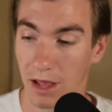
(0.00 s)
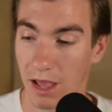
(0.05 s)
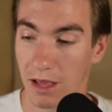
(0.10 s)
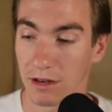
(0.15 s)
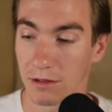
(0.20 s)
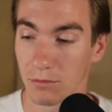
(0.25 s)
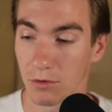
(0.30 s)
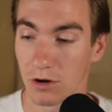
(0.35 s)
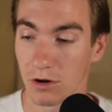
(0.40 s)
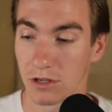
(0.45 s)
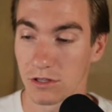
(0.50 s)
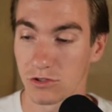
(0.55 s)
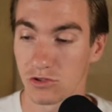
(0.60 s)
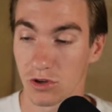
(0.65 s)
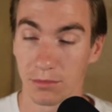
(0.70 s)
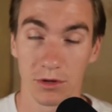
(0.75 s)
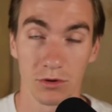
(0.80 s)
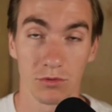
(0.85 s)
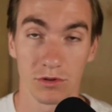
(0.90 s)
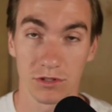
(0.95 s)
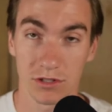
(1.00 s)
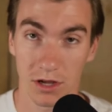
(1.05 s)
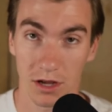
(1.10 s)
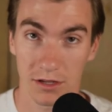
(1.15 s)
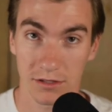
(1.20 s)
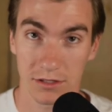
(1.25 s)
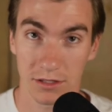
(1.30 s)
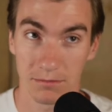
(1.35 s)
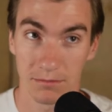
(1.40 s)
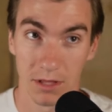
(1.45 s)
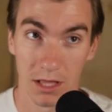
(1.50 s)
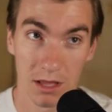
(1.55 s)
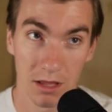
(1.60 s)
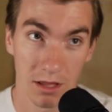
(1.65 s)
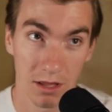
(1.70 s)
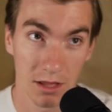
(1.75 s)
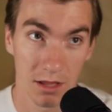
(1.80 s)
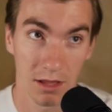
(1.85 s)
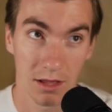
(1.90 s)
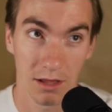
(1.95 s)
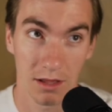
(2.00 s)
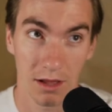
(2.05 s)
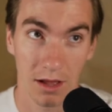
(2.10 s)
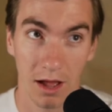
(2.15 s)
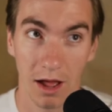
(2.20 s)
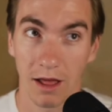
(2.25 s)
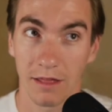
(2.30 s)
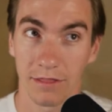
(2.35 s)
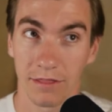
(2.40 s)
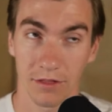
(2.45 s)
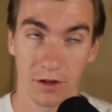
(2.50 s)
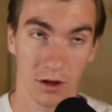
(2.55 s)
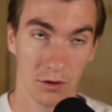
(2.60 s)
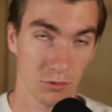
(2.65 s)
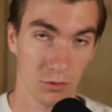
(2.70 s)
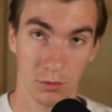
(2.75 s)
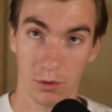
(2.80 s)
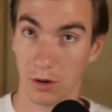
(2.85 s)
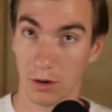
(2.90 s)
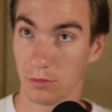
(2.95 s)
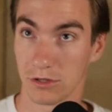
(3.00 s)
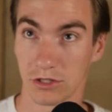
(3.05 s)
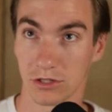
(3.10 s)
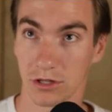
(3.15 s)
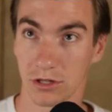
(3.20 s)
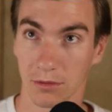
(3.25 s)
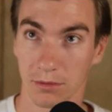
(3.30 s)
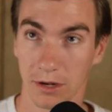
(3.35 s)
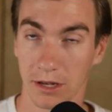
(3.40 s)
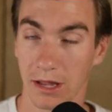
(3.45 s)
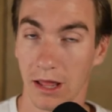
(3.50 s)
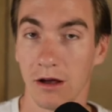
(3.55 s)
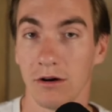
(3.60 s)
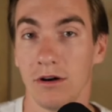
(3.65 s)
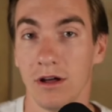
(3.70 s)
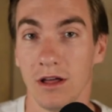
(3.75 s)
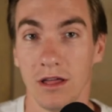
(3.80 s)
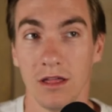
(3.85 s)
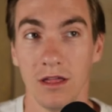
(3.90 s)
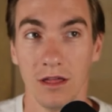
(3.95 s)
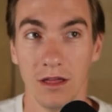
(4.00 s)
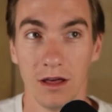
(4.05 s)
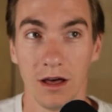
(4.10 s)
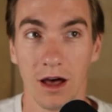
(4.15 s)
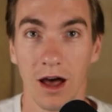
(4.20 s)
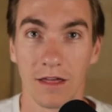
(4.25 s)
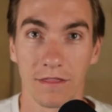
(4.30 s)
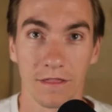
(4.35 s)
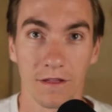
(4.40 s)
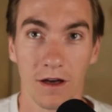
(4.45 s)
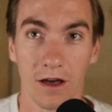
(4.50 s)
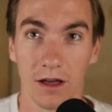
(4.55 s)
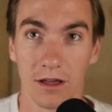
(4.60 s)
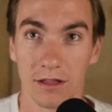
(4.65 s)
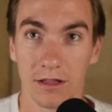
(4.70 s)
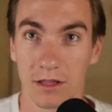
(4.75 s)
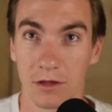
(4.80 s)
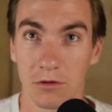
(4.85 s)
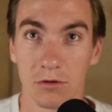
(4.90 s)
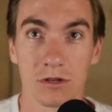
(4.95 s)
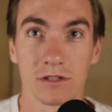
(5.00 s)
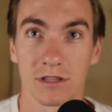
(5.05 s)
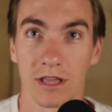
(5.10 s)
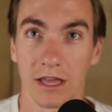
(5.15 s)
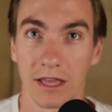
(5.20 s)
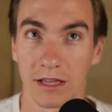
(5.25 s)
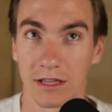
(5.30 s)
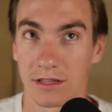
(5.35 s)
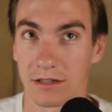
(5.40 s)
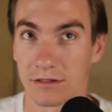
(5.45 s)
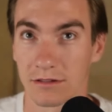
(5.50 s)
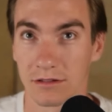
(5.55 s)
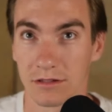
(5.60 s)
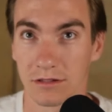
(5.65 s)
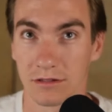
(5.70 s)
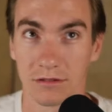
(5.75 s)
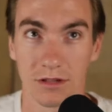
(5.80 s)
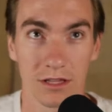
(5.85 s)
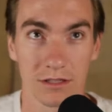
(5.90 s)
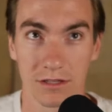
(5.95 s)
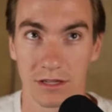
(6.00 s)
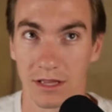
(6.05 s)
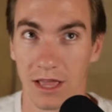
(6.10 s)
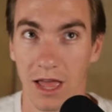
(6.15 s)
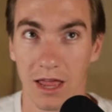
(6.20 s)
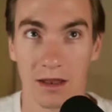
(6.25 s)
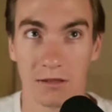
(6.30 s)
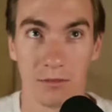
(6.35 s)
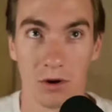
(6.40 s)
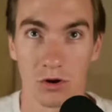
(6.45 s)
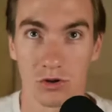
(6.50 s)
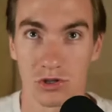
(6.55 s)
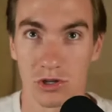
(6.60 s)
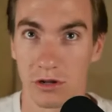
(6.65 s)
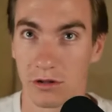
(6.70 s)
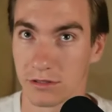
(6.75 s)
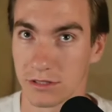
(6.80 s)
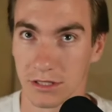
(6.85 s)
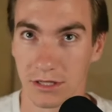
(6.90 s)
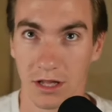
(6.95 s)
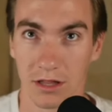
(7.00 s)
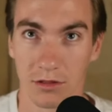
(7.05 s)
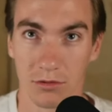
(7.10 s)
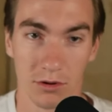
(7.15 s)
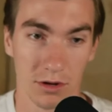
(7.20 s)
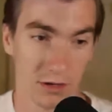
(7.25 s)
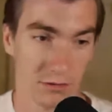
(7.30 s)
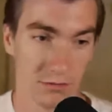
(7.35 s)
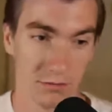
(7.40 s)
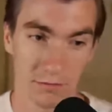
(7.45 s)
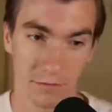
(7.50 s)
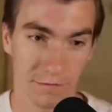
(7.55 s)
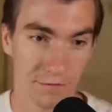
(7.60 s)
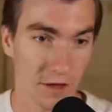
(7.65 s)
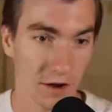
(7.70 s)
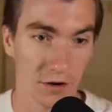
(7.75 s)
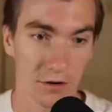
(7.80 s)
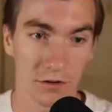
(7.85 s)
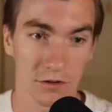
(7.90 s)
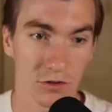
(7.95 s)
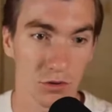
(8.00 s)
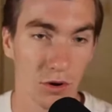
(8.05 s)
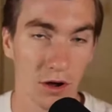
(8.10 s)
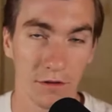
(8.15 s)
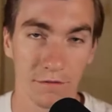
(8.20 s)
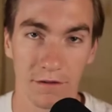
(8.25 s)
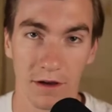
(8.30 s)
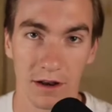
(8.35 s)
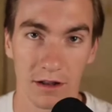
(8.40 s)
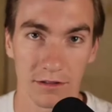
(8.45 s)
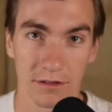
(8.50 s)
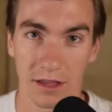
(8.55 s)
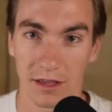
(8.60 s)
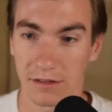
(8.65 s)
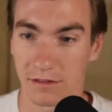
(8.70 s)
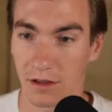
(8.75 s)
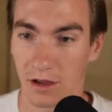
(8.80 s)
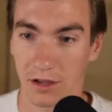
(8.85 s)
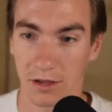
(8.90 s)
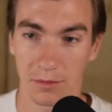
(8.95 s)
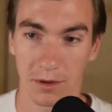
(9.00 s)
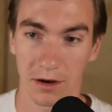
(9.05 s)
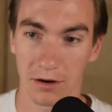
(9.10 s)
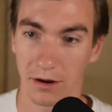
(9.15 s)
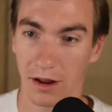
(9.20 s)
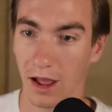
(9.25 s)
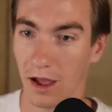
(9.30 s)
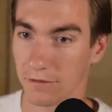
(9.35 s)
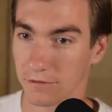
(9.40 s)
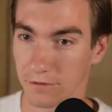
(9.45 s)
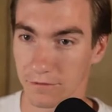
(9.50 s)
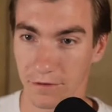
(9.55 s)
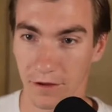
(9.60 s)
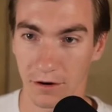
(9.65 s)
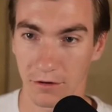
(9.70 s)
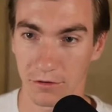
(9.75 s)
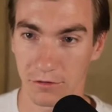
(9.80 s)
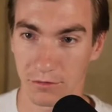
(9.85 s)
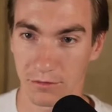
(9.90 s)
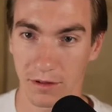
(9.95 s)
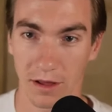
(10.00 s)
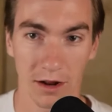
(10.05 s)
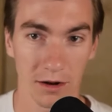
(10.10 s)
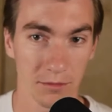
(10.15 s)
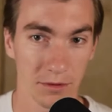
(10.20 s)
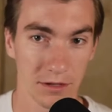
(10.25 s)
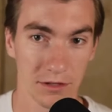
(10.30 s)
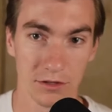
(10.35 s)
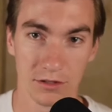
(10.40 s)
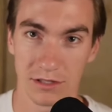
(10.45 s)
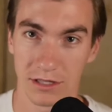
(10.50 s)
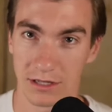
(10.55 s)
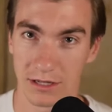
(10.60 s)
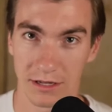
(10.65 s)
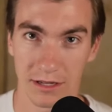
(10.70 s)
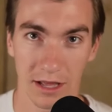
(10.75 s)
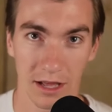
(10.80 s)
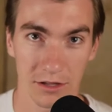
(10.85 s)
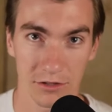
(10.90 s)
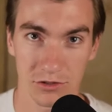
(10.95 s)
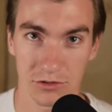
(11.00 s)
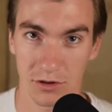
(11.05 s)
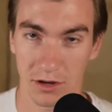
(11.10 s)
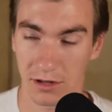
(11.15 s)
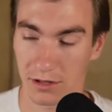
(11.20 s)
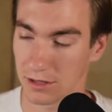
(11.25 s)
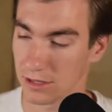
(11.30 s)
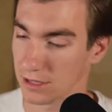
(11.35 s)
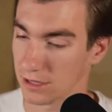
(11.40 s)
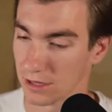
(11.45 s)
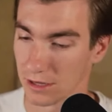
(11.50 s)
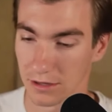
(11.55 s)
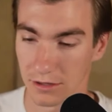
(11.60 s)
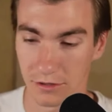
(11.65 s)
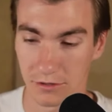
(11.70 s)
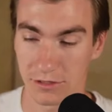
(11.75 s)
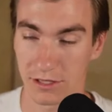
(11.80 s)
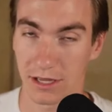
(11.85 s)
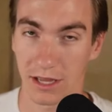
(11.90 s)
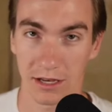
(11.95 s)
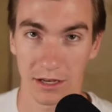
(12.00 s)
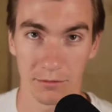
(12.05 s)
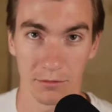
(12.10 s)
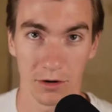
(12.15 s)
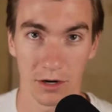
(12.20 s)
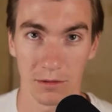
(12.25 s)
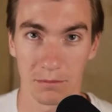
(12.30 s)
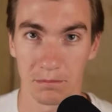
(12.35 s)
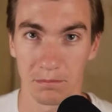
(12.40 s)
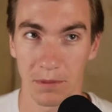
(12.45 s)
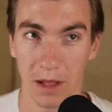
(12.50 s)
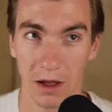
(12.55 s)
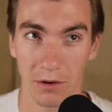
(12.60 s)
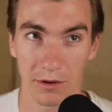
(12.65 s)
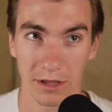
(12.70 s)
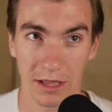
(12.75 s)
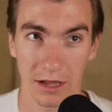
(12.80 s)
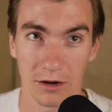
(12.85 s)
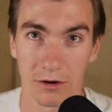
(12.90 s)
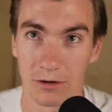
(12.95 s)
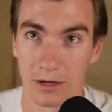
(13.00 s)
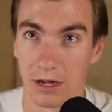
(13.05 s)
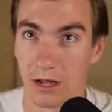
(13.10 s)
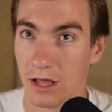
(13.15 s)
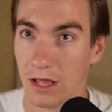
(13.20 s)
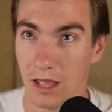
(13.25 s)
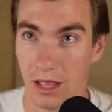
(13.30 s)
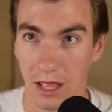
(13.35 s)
But Andy Murray's tribute was awesome. I thought, why don't we just talk about it now? I thought it was like, it's again emotional. It's another one. Federer 12 final days documentary. After Federer's retirement, you see Nadal struggling. You see Andy Murray bowing out.